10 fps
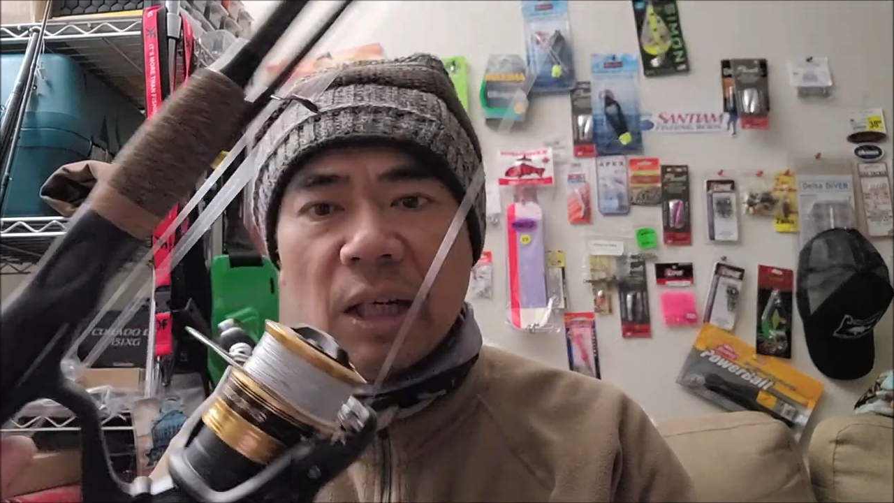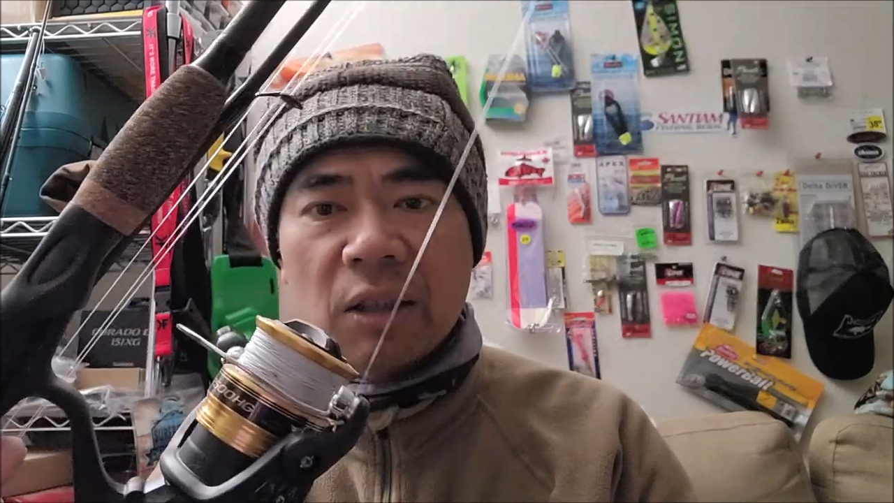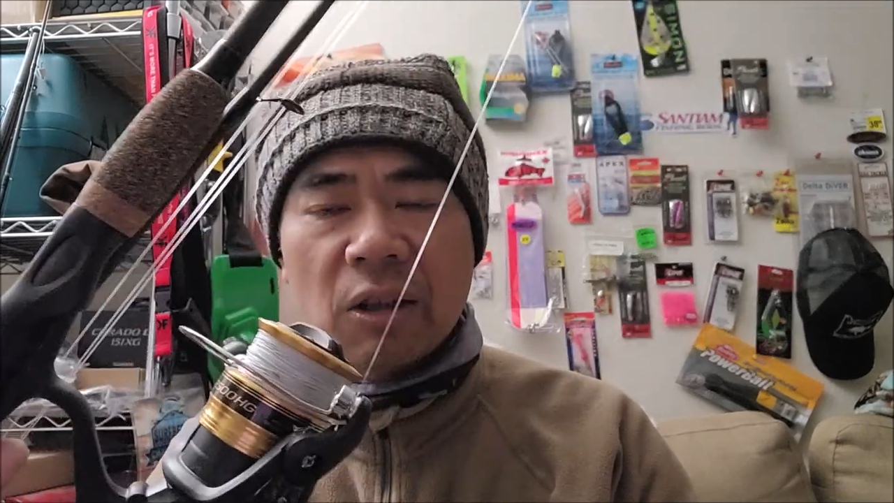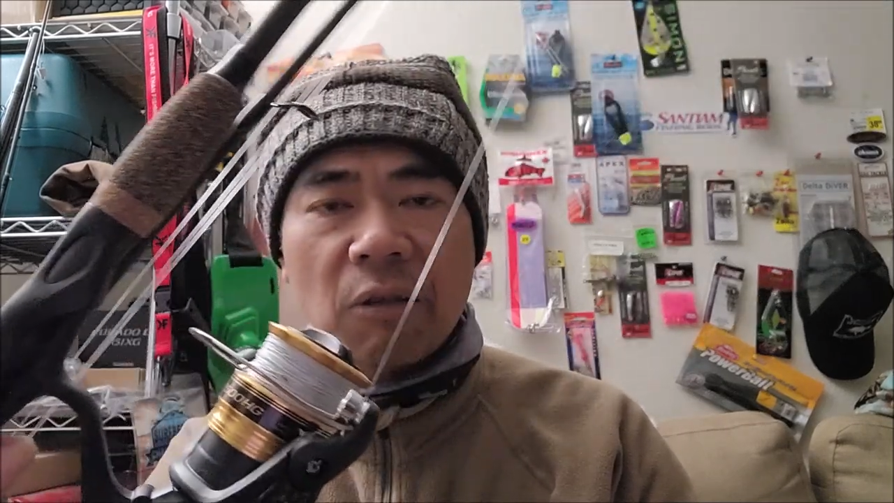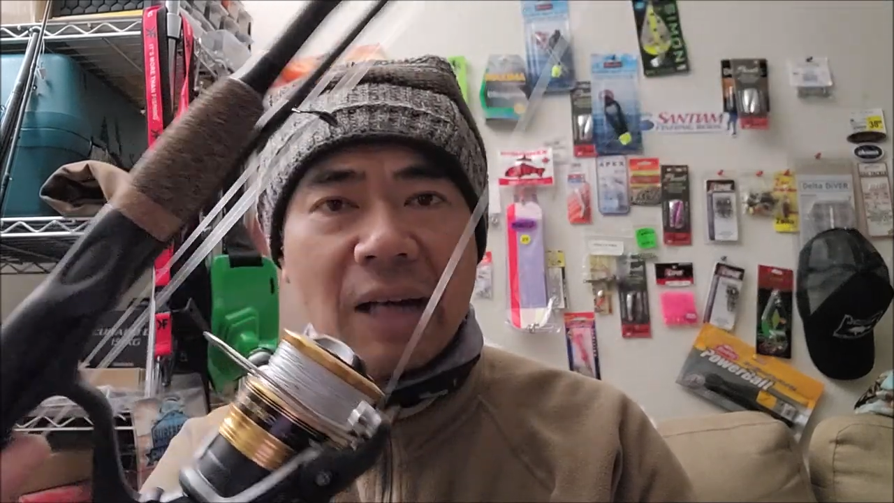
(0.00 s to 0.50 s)
to be
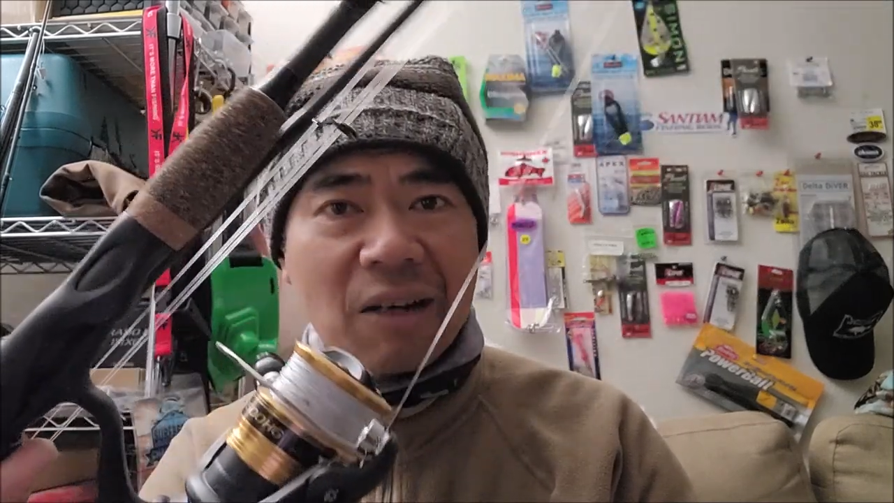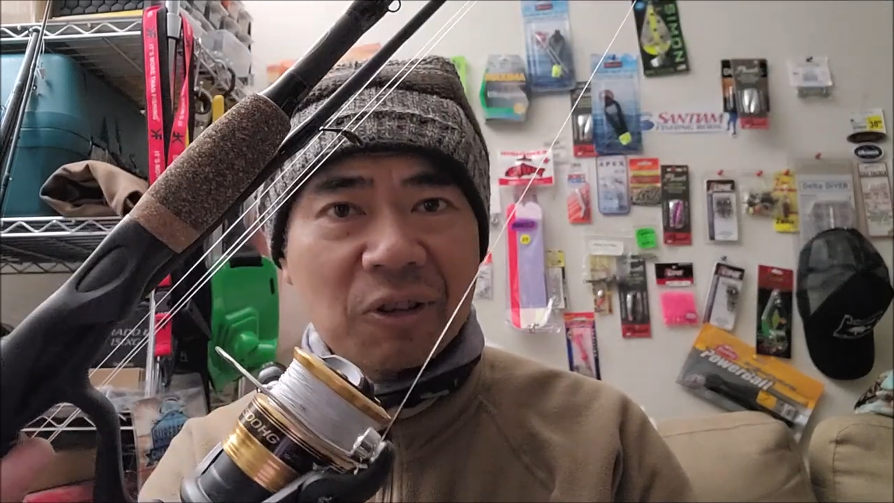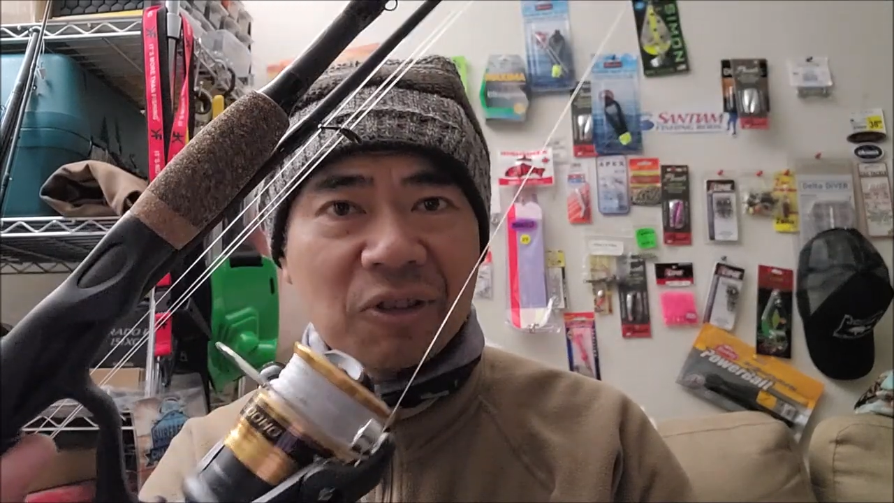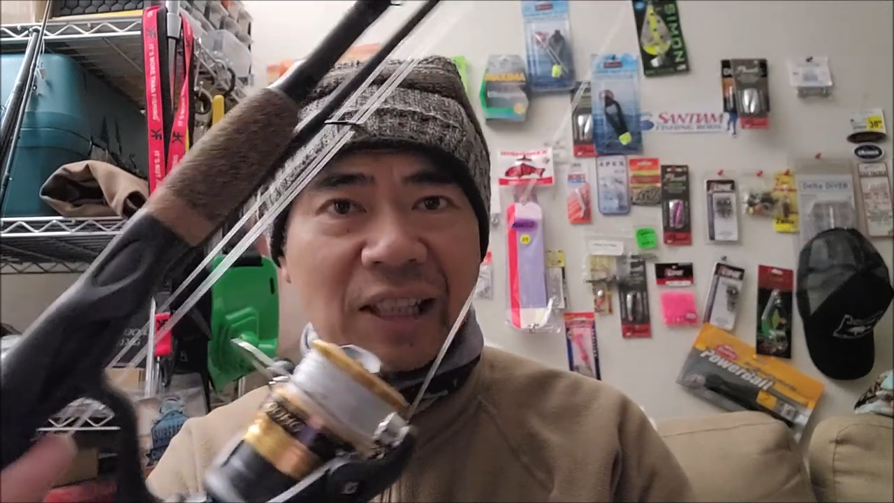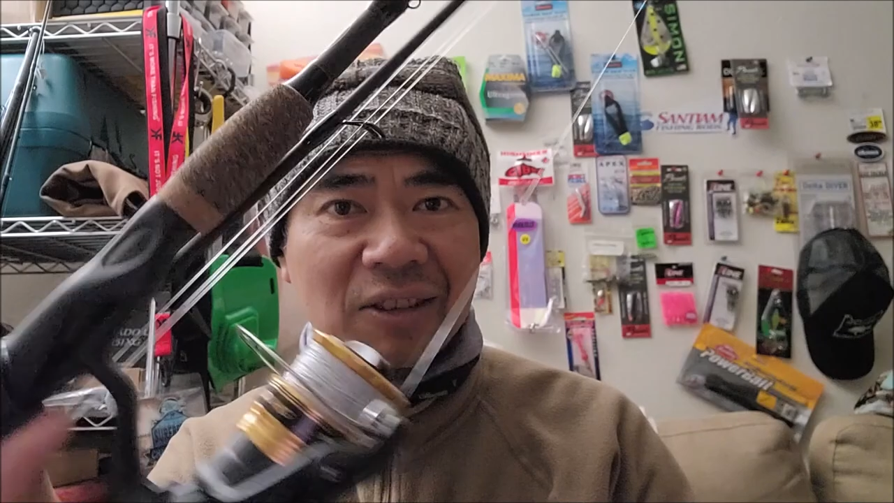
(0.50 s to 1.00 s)
under
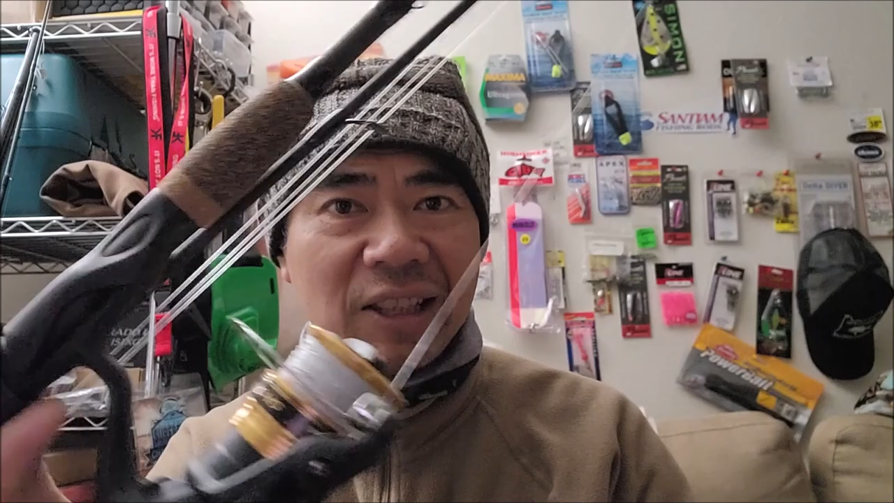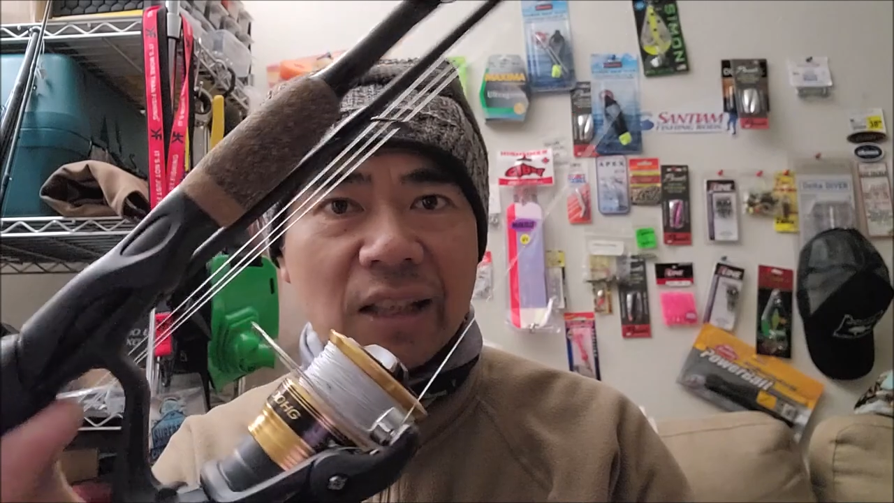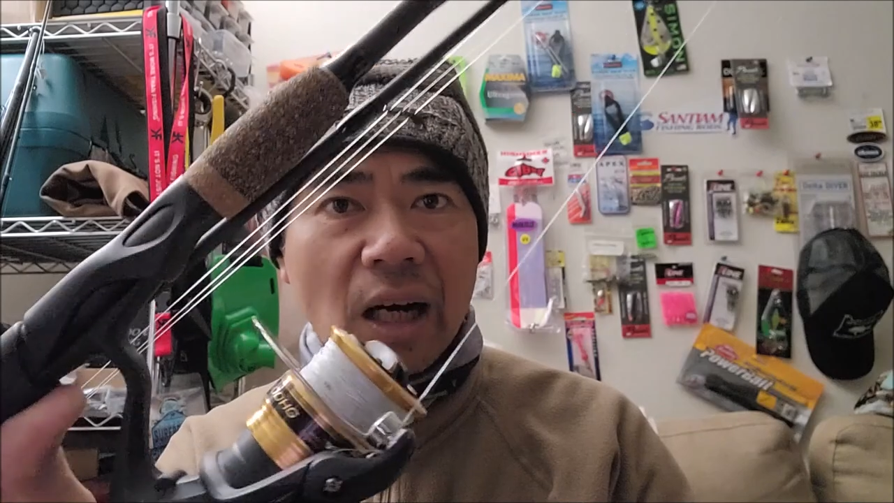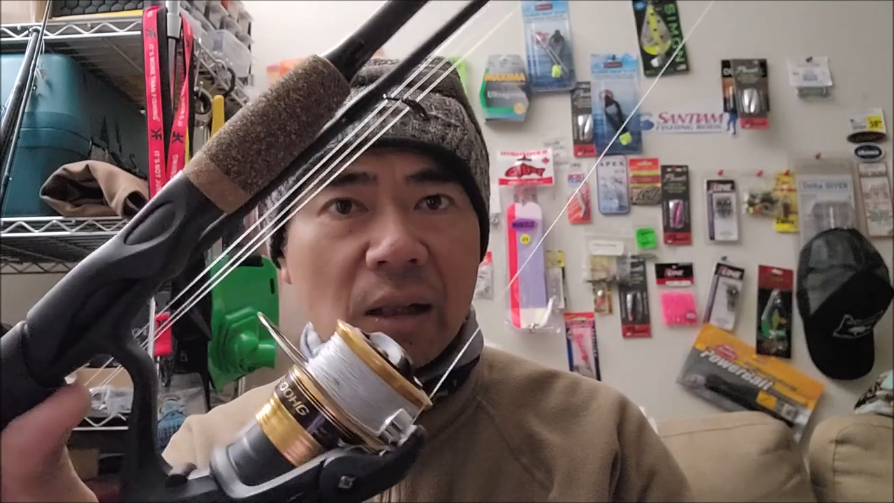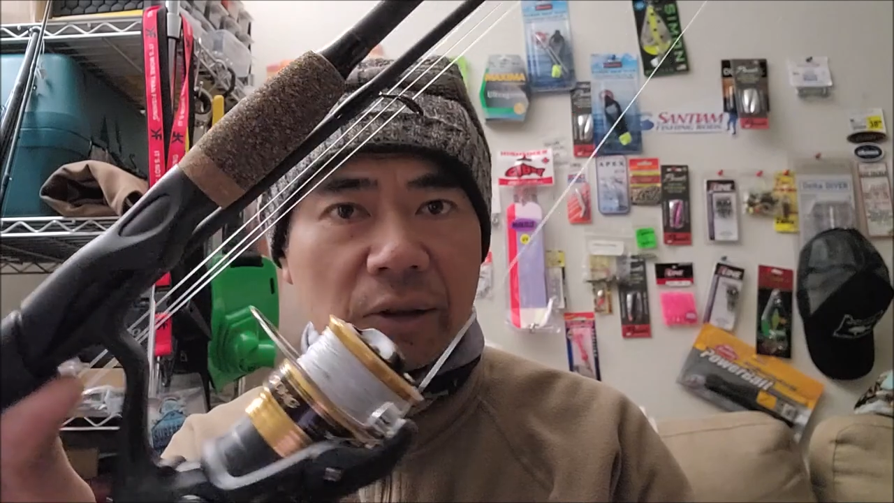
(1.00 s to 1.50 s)
around
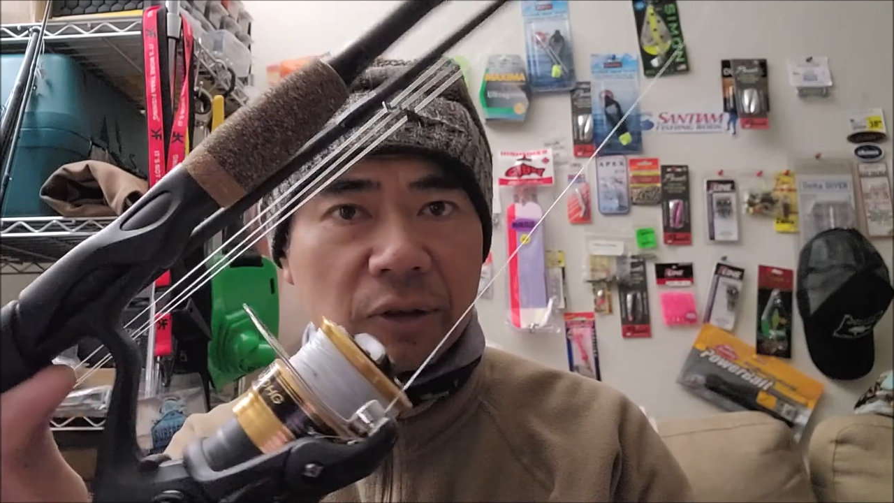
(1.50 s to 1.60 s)
$60.